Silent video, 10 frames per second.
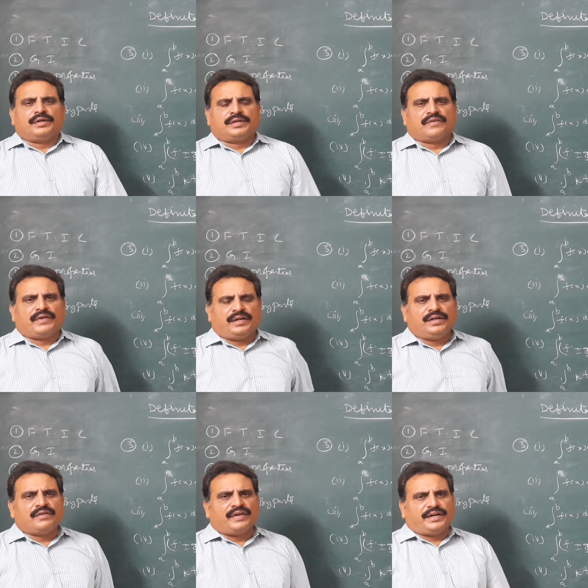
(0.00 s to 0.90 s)

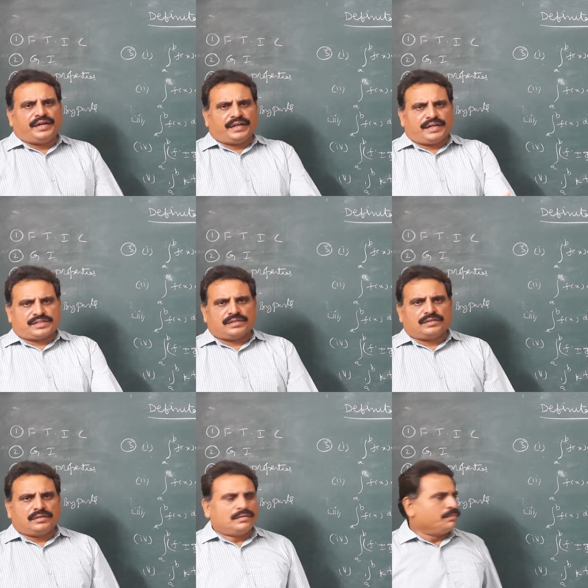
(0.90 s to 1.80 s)
indefinite
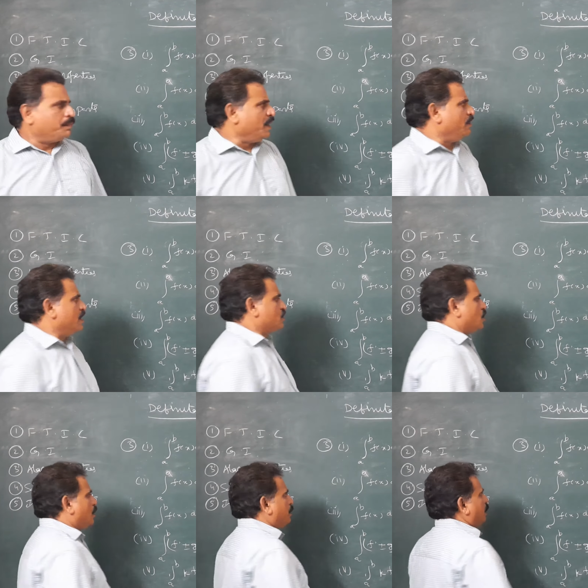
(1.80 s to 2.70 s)
integration, previous
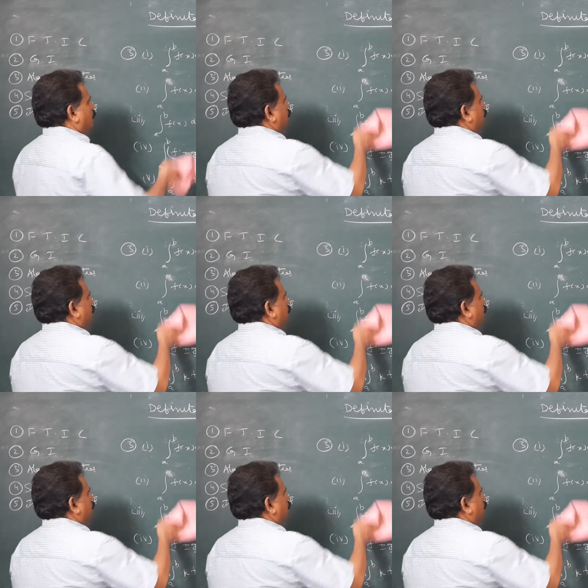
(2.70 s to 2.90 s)
chapter.